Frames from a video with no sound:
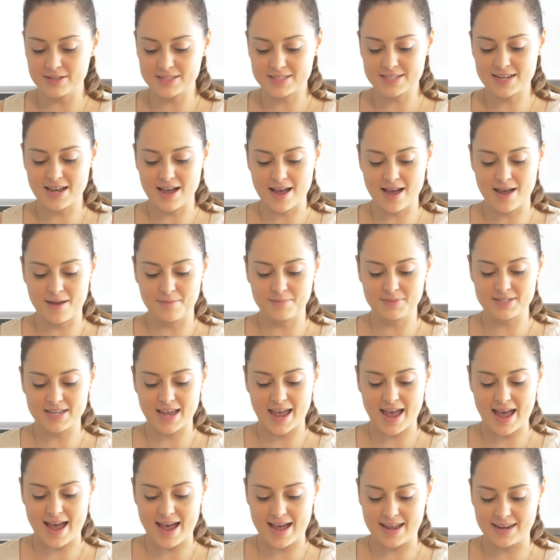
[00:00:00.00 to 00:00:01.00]
it's time
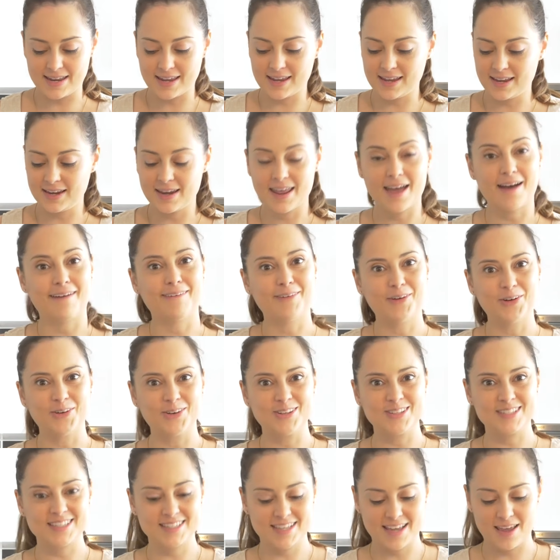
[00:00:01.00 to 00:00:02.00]
to add in our
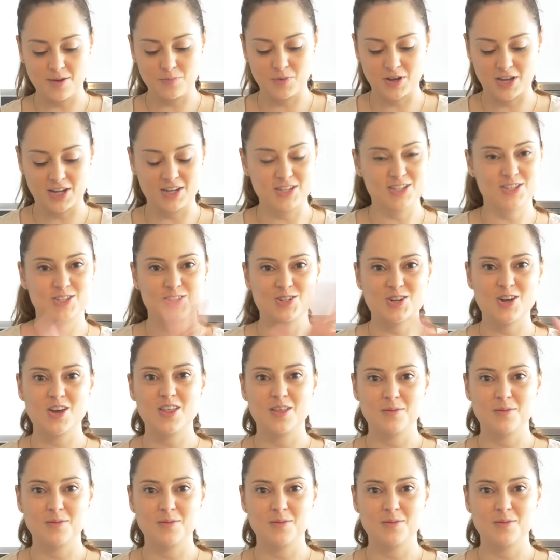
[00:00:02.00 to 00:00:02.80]
oats, and we're going to stir